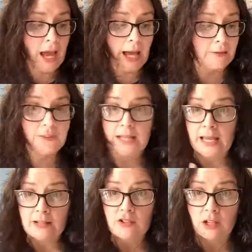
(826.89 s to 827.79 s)
And if you
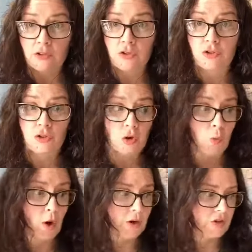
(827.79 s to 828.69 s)
get a chance to do your
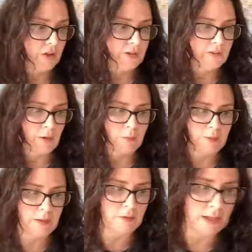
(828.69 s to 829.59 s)
worksheets, that would
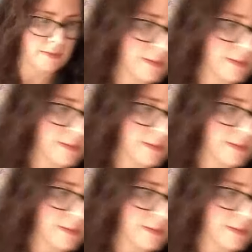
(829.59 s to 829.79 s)
be great.